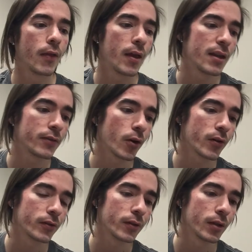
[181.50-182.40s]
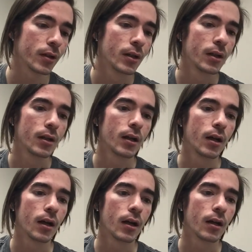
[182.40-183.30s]
and then he starts to,
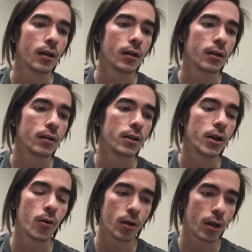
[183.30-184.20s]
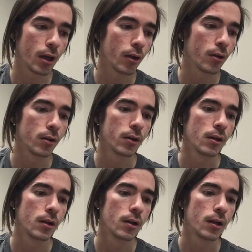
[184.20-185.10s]
uh, you know, kill.
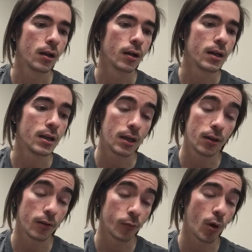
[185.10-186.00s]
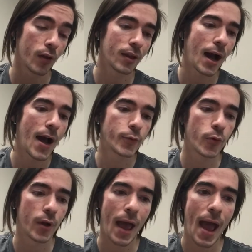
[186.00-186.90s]
Uh, he kills one of the guys
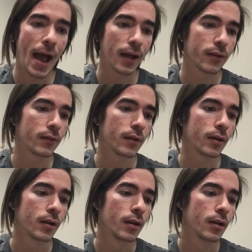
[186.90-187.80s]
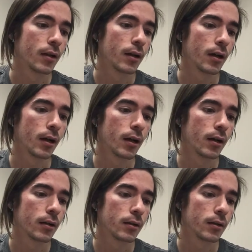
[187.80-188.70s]
with an axe, and uh,
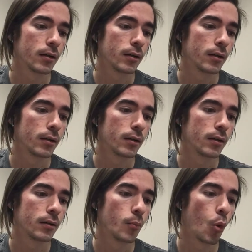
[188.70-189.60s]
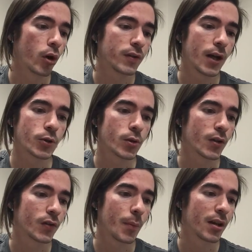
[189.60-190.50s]
more in touch with
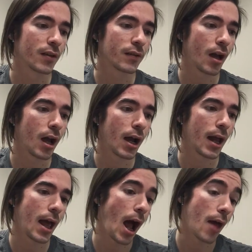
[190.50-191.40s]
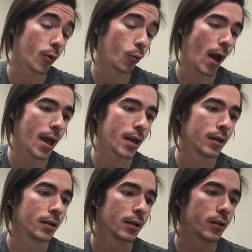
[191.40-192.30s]
this feminine side. Either way,
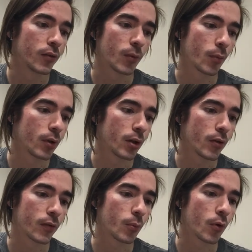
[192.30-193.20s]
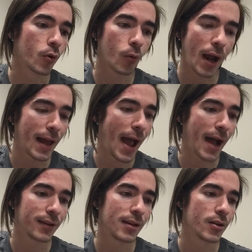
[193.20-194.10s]
there's some, you know, there's some great
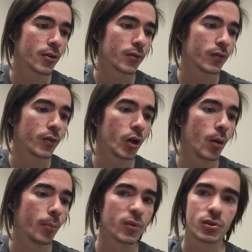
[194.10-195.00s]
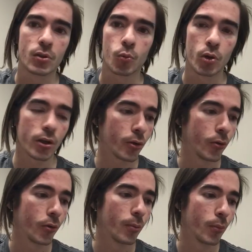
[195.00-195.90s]
acting in this film. Just a really
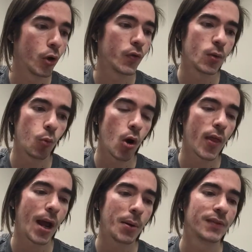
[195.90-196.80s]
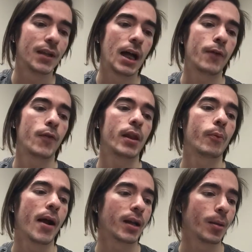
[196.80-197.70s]
cool movie, one that I would definitely
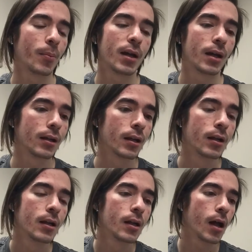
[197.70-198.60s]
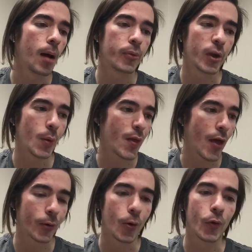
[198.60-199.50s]
recommend up there with
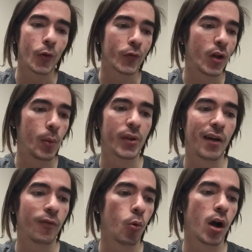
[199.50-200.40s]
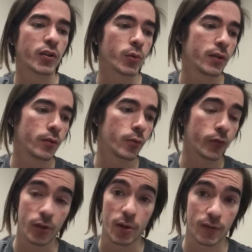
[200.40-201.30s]
other older films I've watched re-
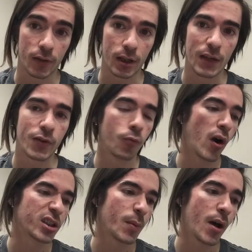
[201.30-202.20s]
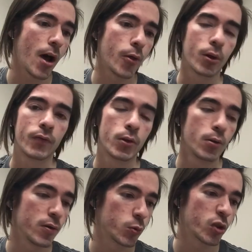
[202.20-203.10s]
recently. If you've watched my other
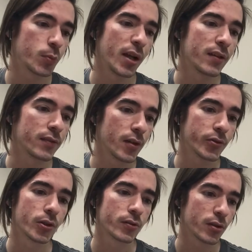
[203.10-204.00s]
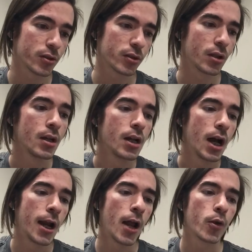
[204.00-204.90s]
reviews, Switchblade Sisters, and just
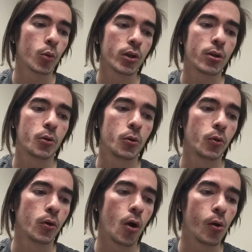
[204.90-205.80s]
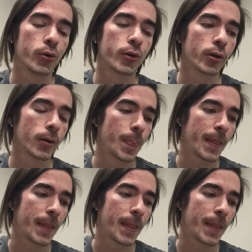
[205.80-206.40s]
another really cool older